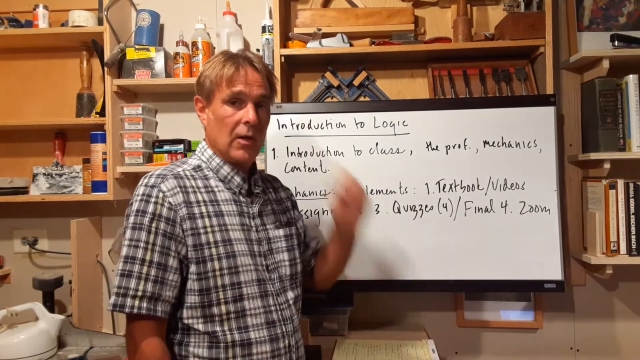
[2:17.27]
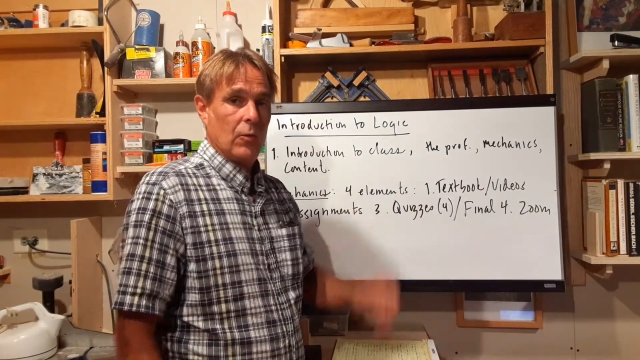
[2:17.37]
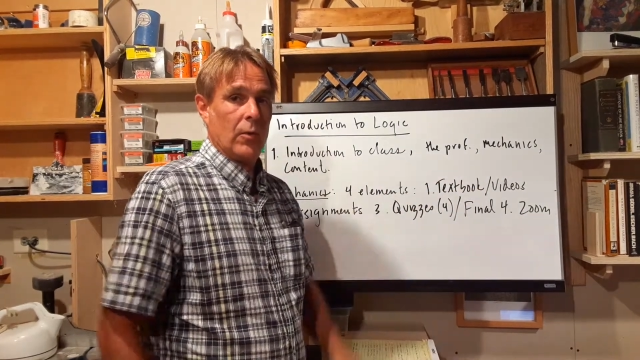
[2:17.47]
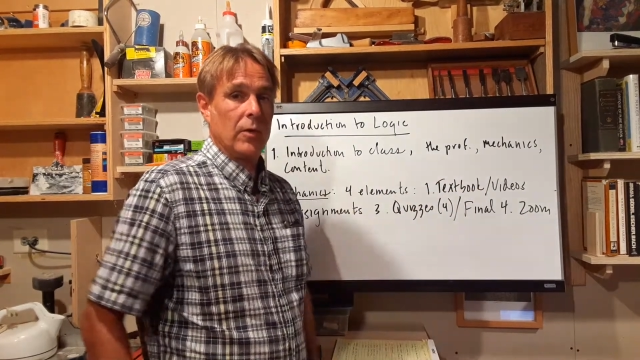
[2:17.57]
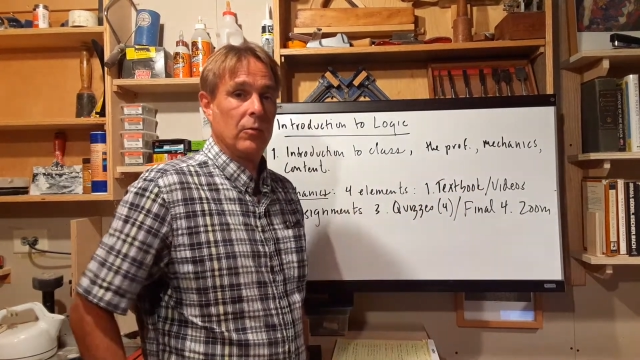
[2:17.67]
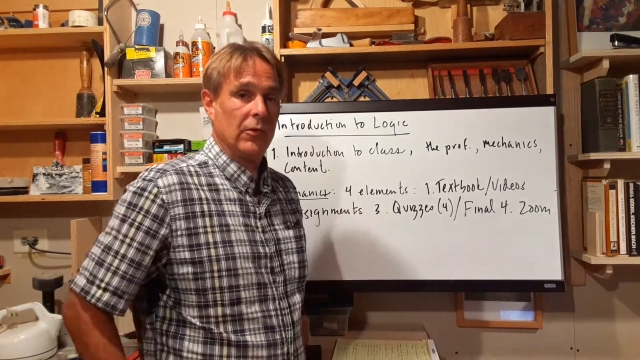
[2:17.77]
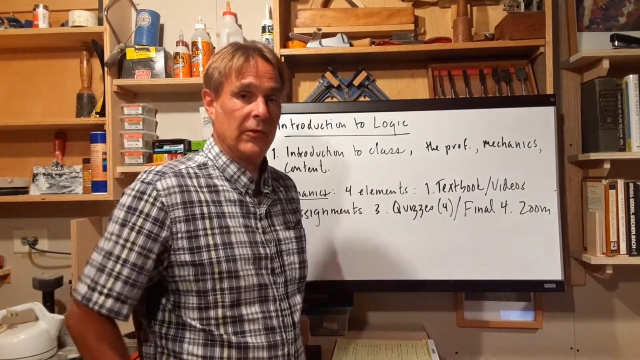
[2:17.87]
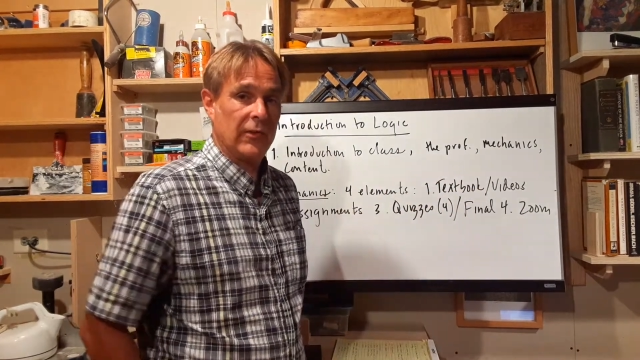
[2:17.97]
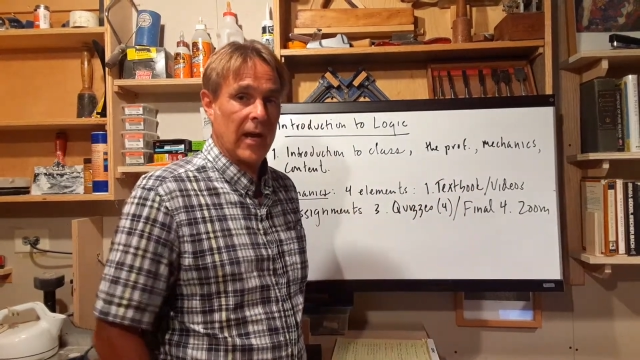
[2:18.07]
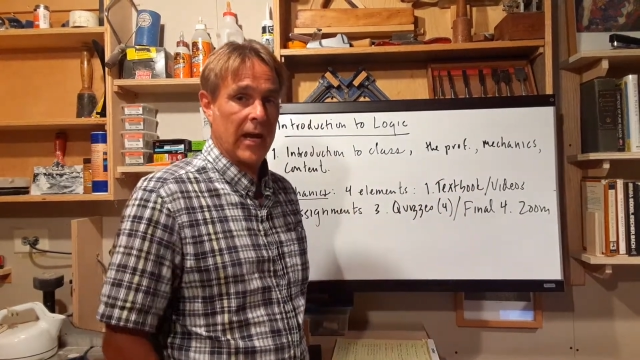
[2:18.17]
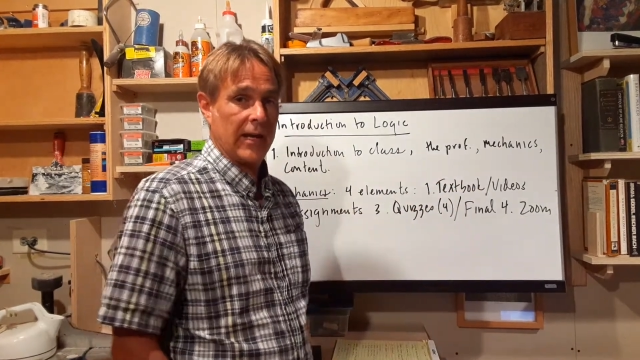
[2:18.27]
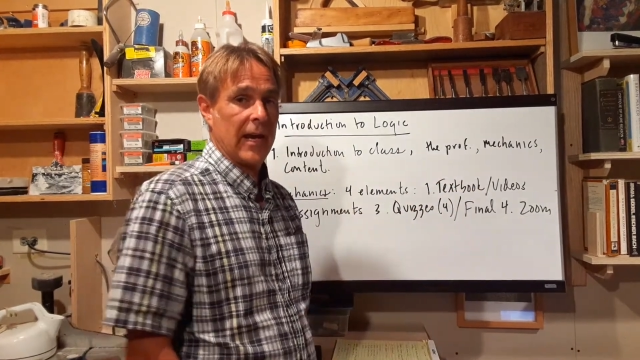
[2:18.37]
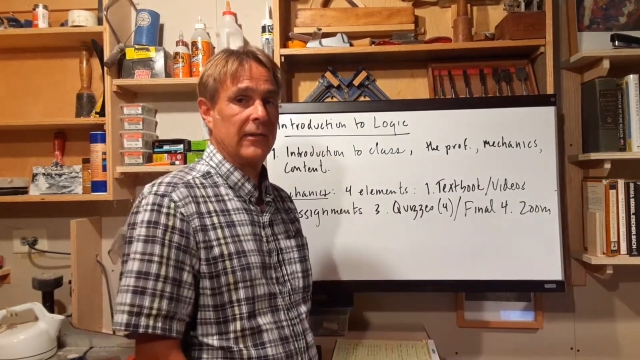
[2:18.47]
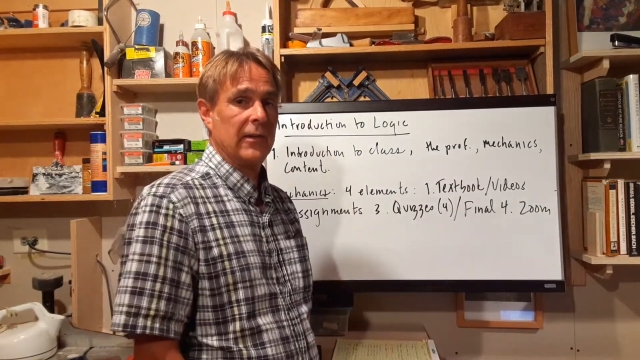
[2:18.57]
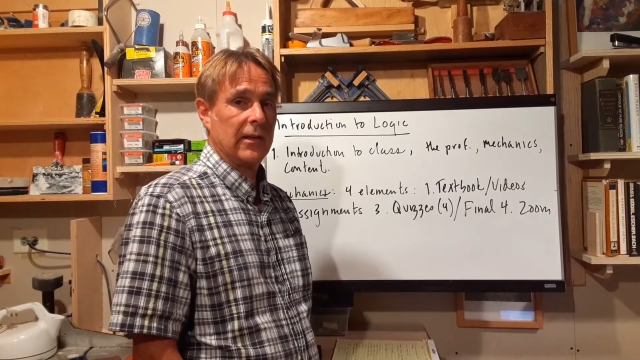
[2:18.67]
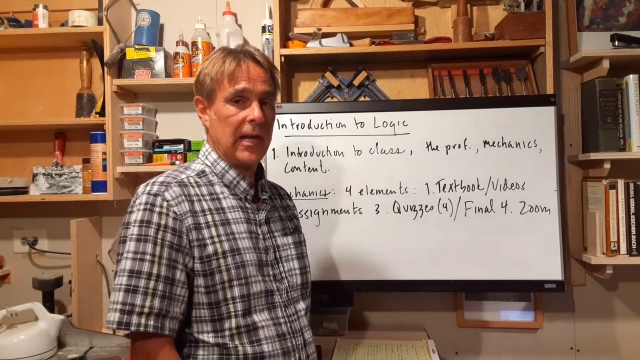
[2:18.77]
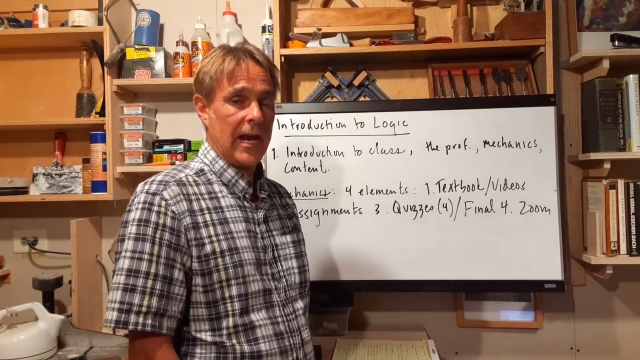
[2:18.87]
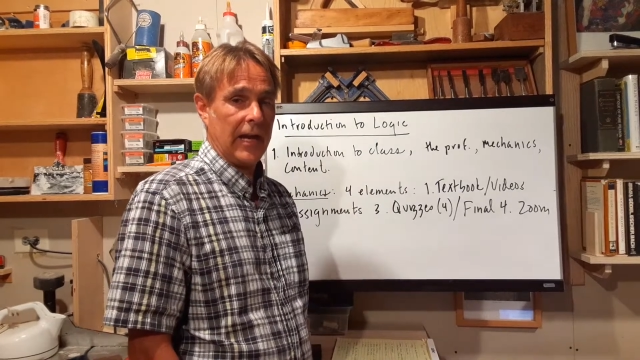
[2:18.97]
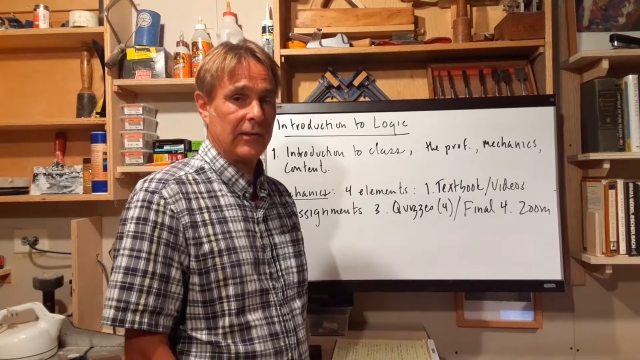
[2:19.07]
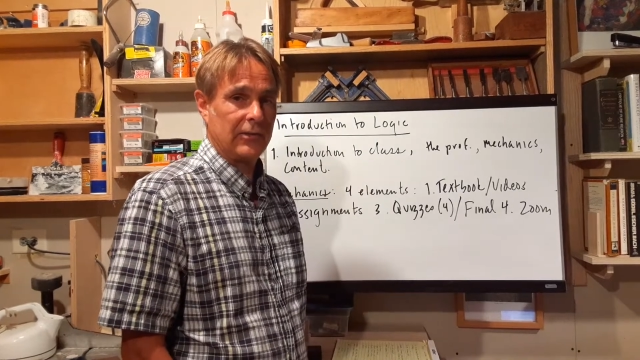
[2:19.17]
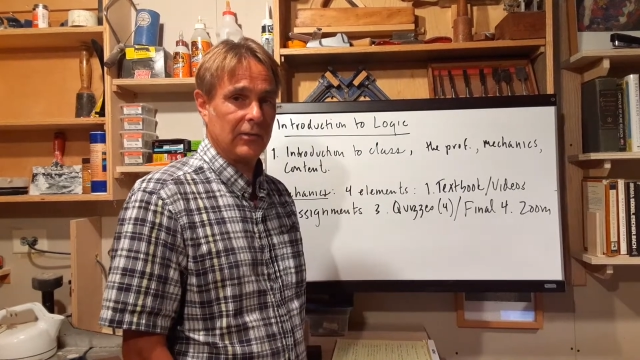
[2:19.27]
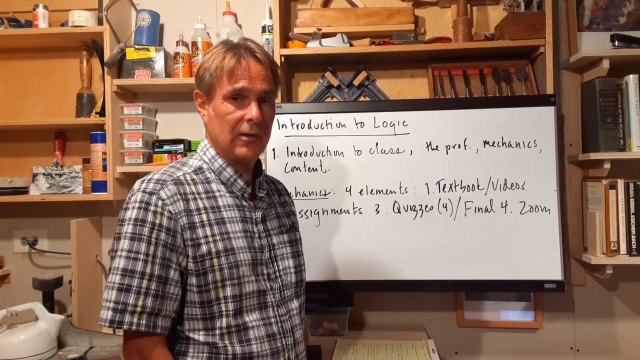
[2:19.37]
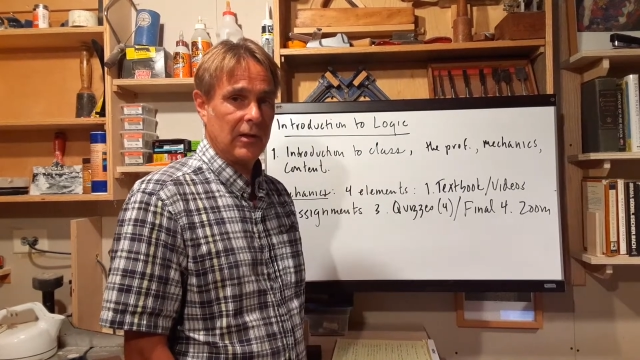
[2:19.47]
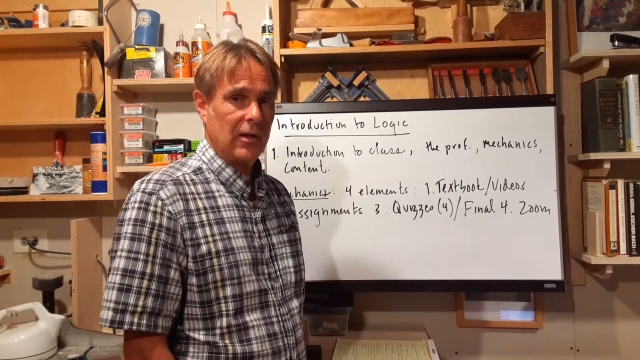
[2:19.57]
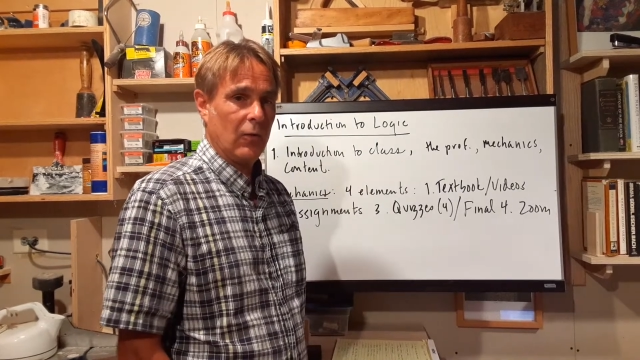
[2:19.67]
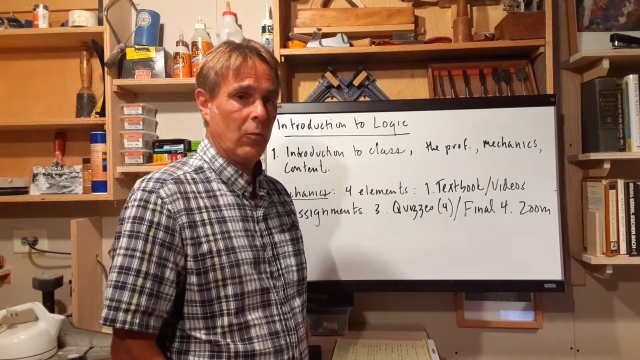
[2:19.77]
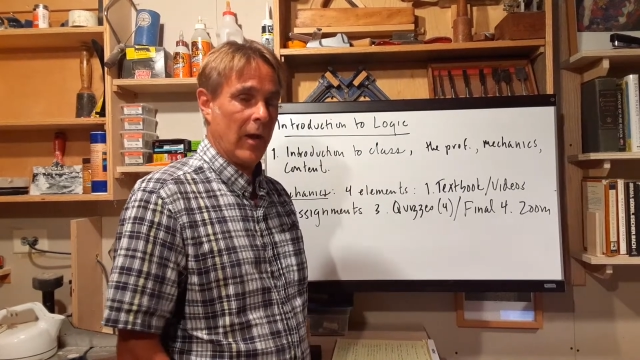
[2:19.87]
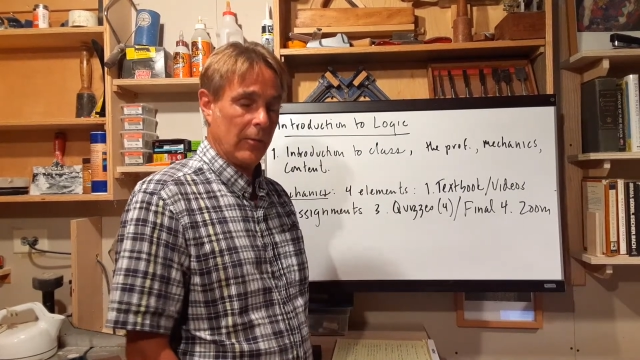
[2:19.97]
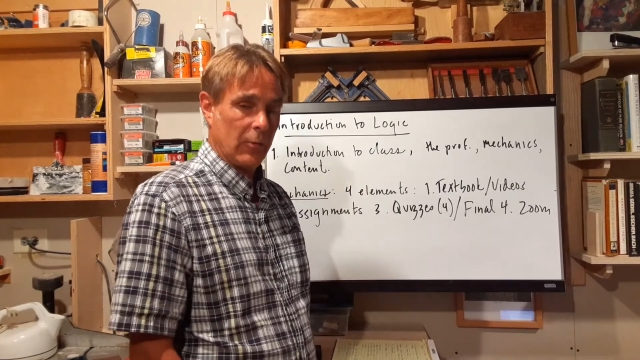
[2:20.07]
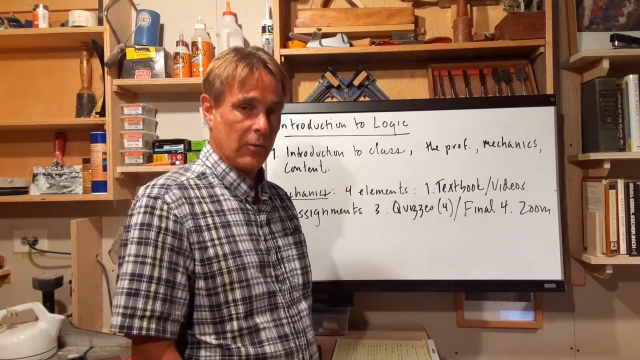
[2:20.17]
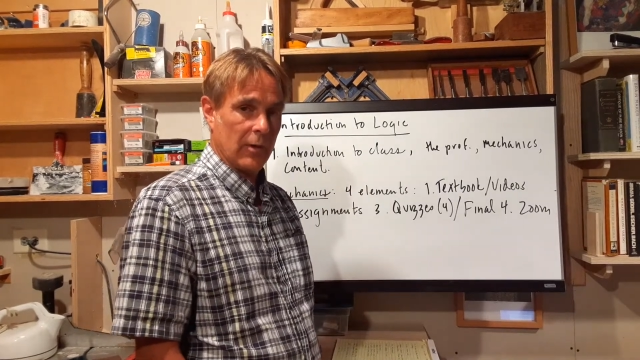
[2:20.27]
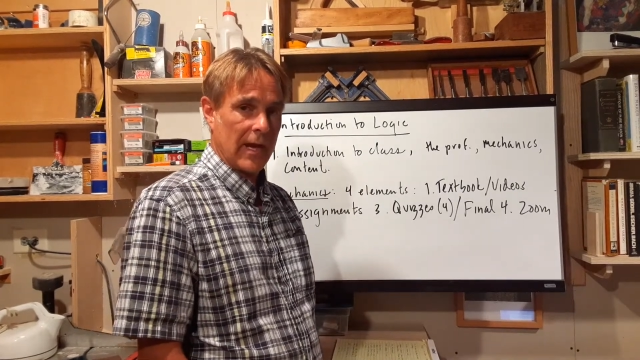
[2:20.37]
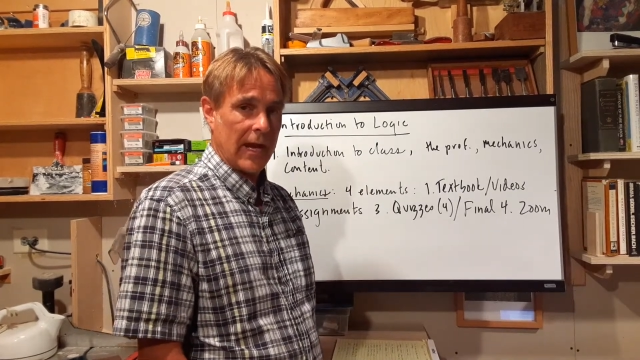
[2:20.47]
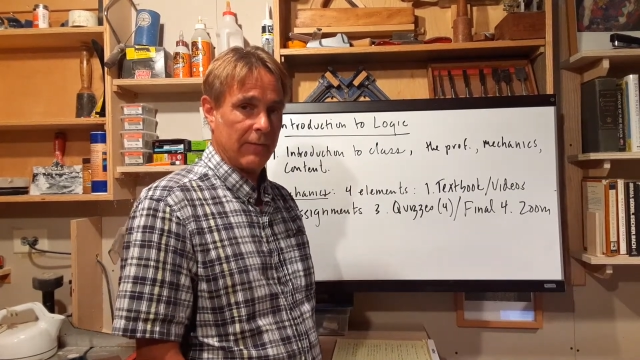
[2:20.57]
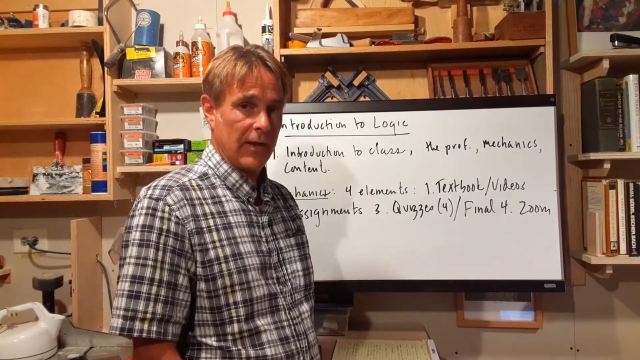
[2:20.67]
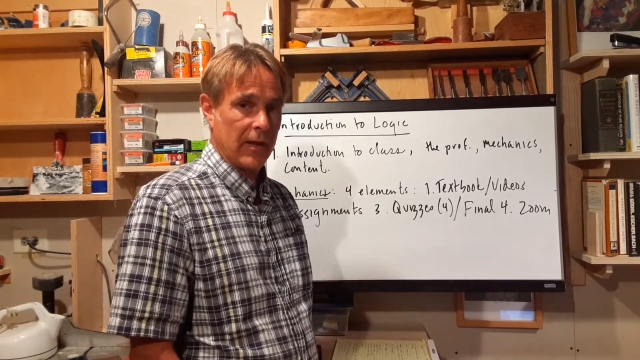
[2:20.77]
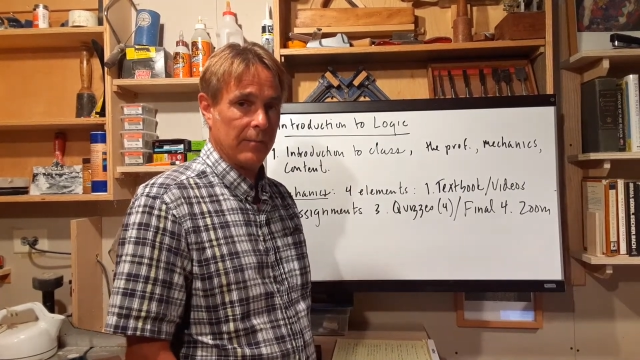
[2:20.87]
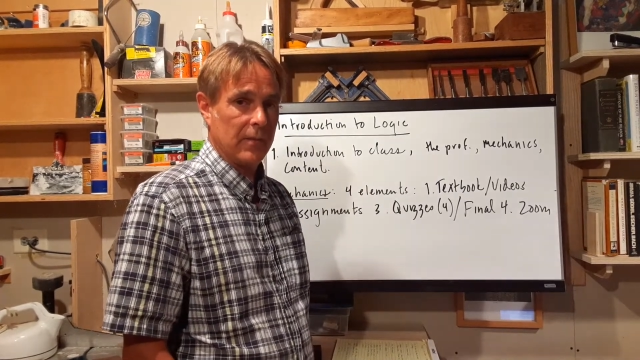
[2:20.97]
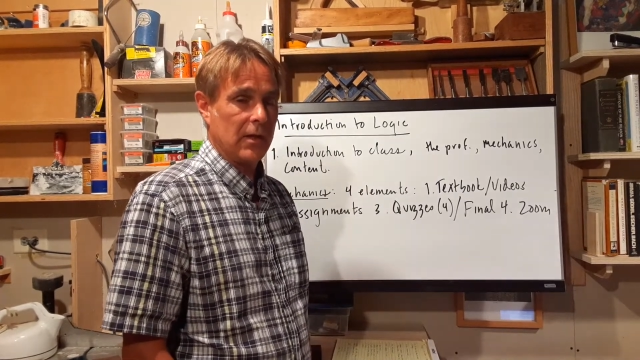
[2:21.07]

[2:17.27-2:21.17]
we will decide as a class when we will have them.